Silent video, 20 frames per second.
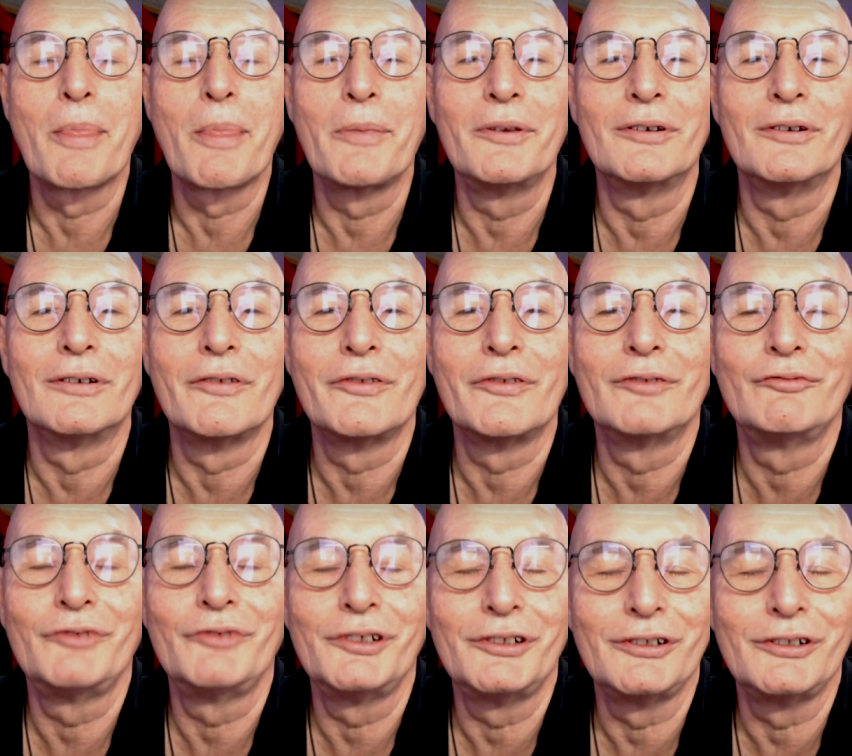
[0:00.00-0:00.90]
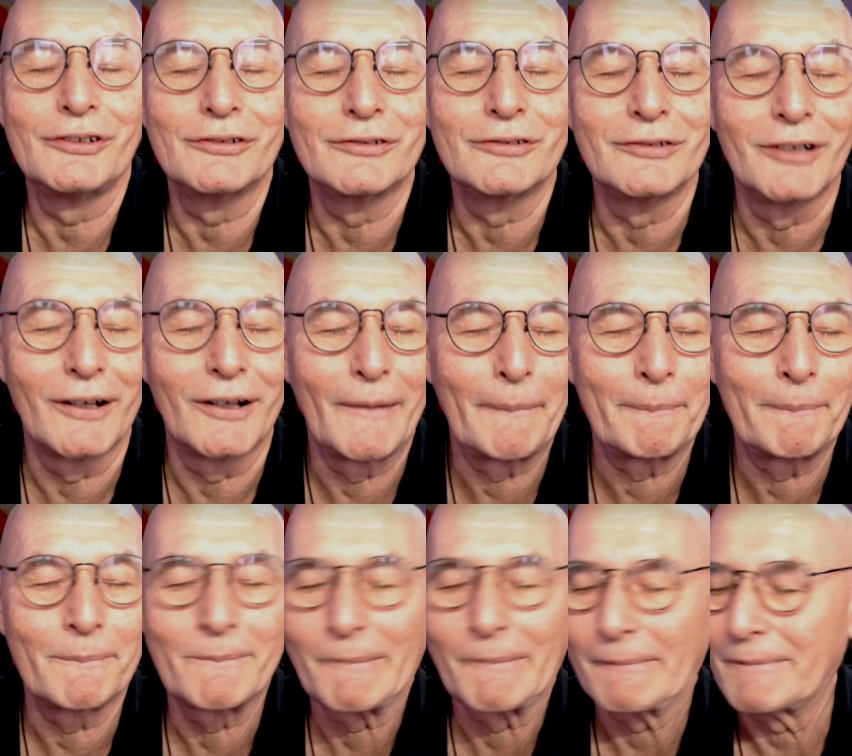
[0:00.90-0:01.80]
You know, the video
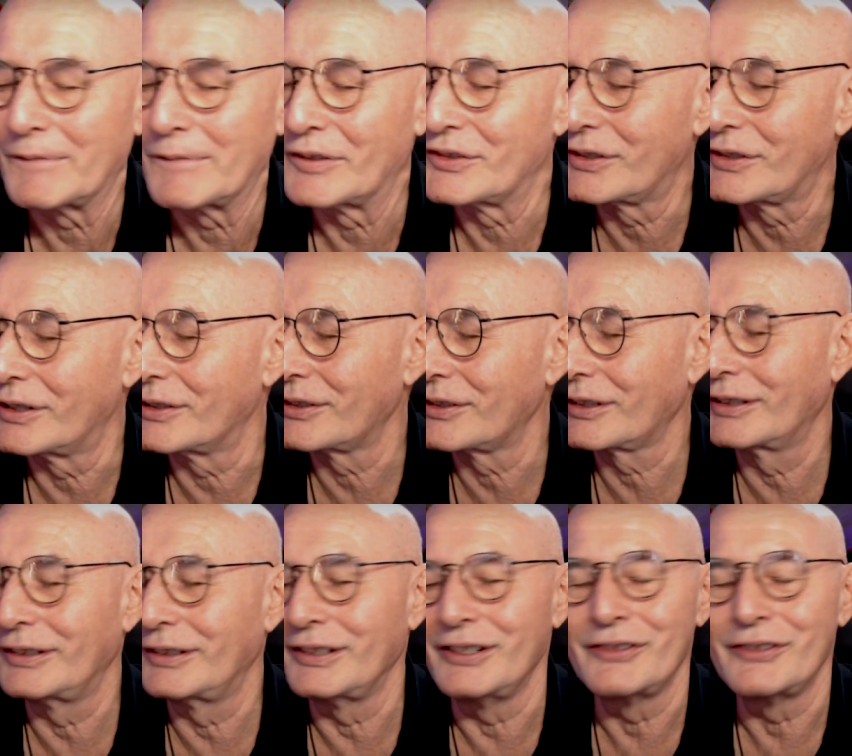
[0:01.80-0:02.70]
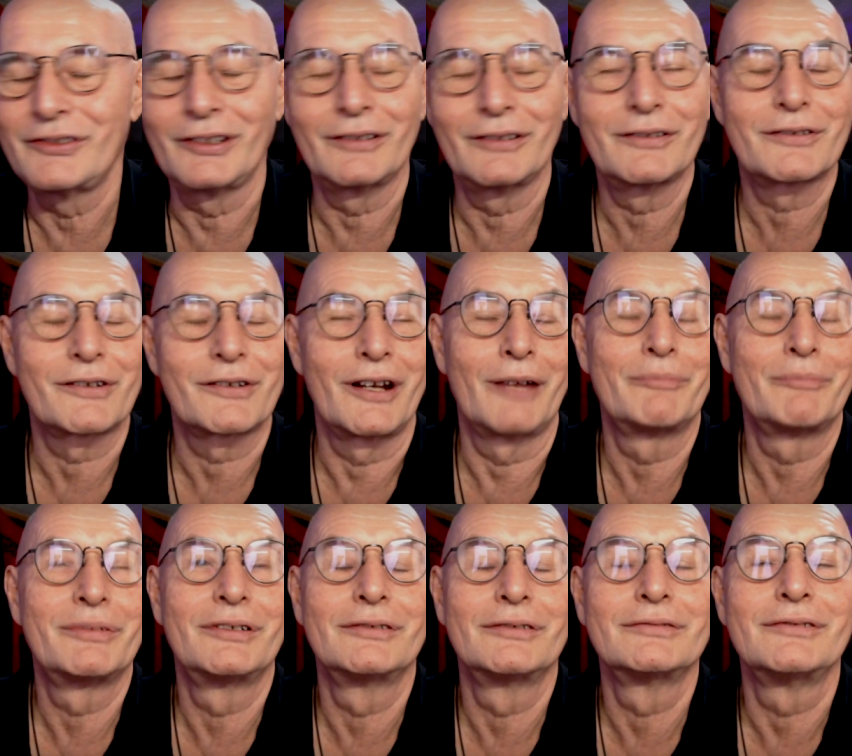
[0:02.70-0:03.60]
um, it says releasing
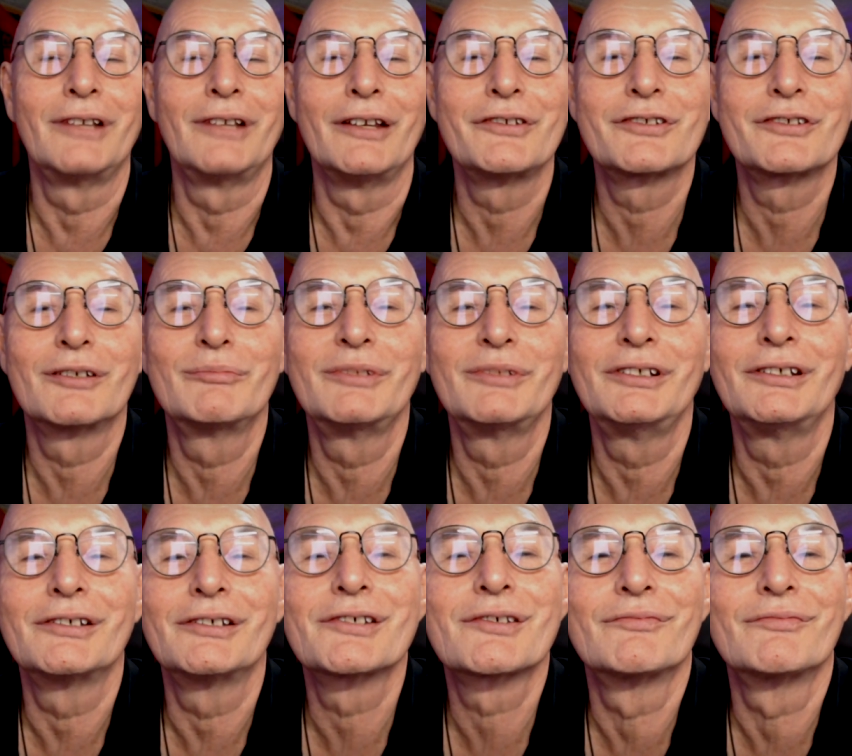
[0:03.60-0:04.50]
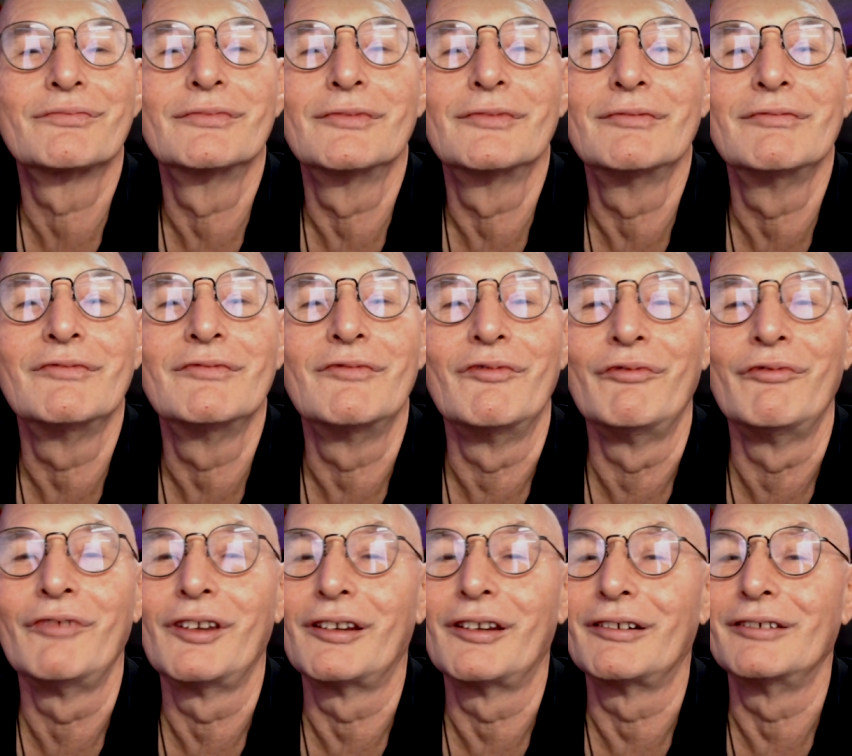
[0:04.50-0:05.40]
trap nature beings.
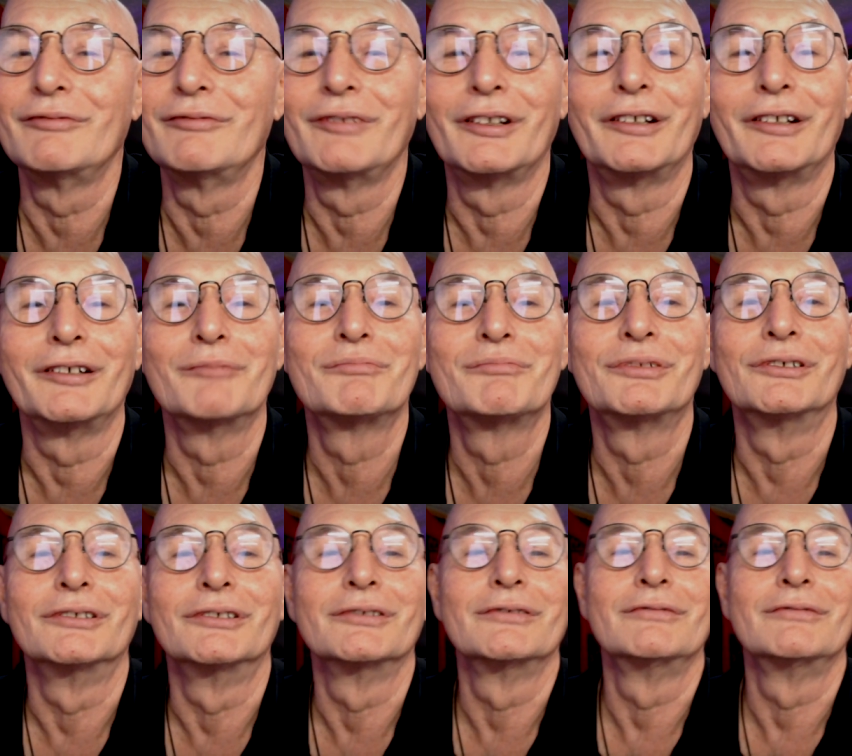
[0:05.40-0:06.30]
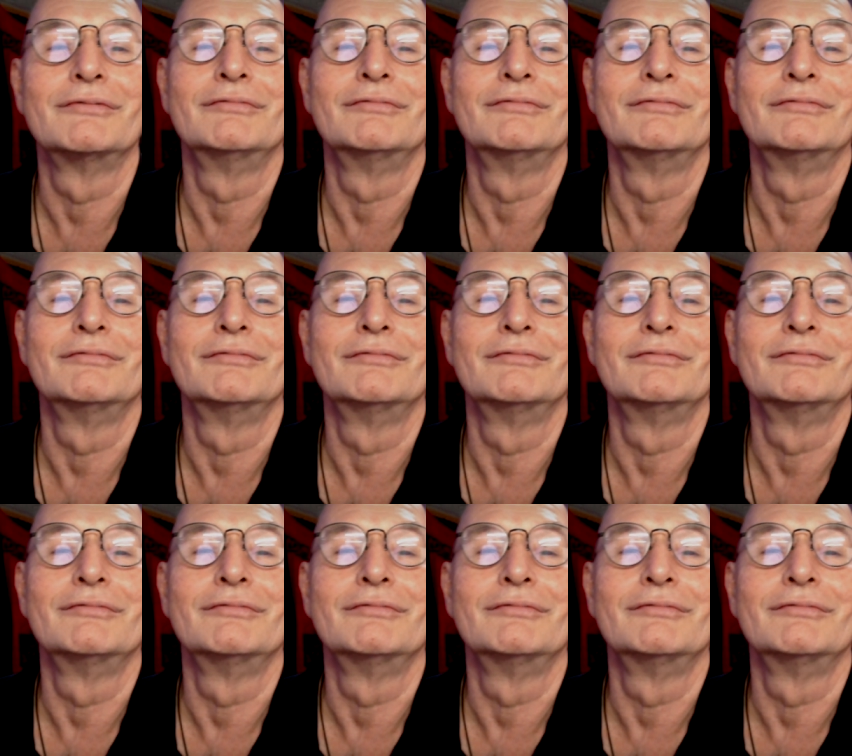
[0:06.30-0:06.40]
Very, very important.